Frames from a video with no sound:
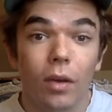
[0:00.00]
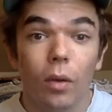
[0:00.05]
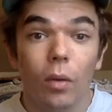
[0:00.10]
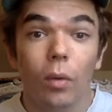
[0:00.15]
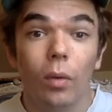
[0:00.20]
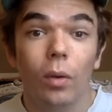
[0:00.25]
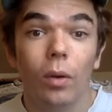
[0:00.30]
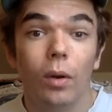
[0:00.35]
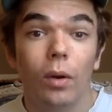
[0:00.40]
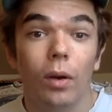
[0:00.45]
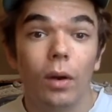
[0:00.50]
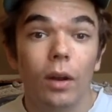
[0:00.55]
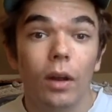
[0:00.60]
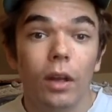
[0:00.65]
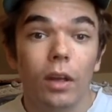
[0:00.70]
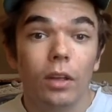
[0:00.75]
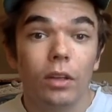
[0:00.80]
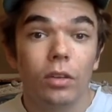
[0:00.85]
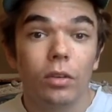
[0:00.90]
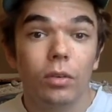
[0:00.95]
or
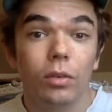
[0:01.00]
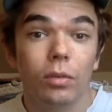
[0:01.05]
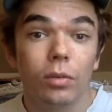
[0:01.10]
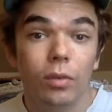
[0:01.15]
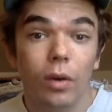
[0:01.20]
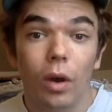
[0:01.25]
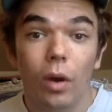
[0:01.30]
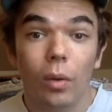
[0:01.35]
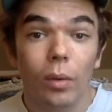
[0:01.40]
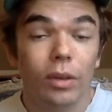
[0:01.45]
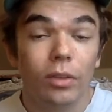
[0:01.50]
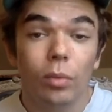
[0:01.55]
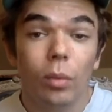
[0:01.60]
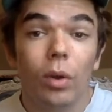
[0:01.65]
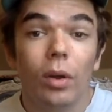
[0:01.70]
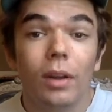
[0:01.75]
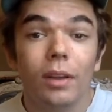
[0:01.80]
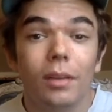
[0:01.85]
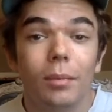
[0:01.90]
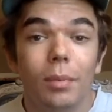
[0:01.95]
you've always
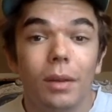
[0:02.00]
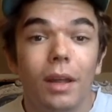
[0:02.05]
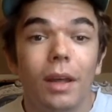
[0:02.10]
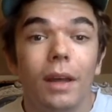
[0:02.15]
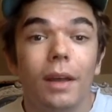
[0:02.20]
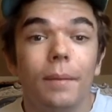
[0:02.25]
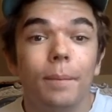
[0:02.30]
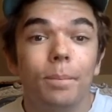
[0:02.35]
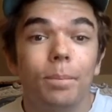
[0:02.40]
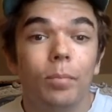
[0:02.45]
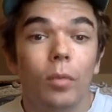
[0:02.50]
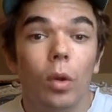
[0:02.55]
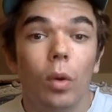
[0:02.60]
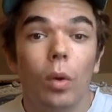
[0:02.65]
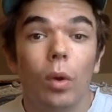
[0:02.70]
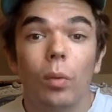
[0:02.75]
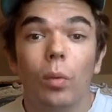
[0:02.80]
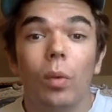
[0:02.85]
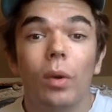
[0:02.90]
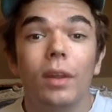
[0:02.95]
wanted to play
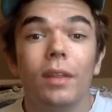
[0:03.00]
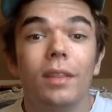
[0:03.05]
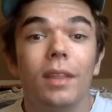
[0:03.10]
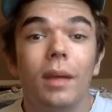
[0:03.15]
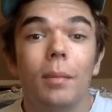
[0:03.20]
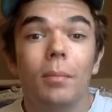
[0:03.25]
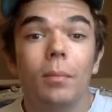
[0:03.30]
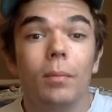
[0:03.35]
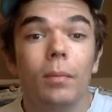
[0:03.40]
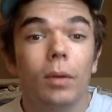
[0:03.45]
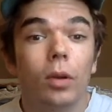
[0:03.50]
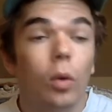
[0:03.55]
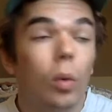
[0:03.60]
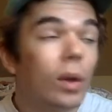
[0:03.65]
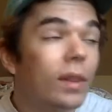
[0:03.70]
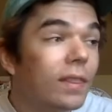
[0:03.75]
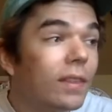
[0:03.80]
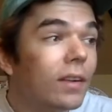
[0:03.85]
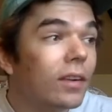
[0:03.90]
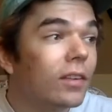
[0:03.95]
or one of them
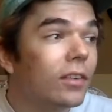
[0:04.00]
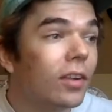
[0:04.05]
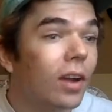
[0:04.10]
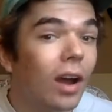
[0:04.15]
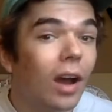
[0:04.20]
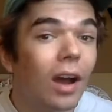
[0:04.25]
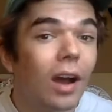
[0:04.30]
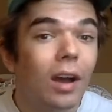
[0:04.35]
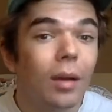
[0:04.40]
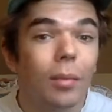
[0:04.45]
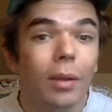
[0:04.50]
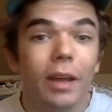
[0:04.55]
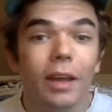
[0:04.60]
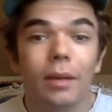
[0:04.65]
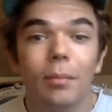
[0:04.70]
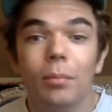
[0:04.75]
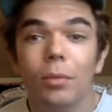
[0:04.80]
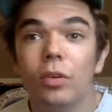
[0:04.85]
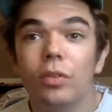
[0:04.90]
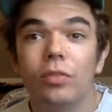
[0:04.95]
quit their job
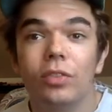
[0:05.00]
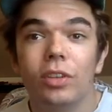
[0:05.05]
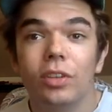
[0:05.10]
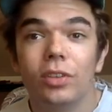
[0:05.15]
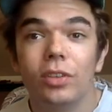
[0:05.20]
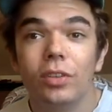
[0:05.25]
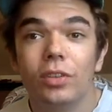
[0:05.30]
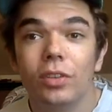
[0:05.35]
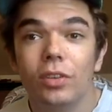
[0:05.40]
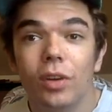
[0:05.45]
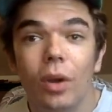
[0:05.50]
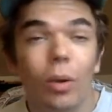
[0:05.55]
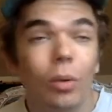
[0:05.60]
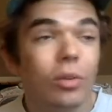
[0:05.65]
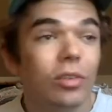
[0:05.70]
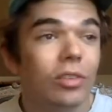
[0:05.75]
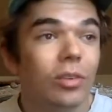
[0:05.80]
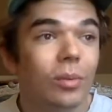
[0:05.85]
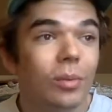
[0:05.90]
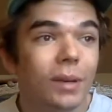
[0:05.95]
and moved to
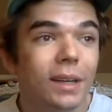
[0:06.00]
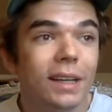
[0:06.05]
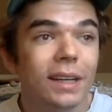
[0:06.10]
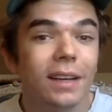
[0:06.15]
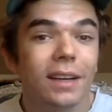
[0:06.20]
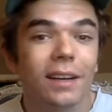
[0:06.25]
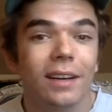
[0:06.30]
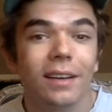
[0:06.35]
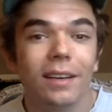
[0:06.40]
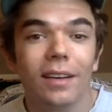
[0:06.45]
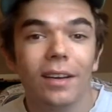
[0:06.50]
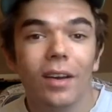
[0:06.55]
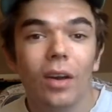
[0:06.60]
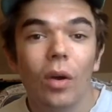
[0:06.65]
Costa Rica,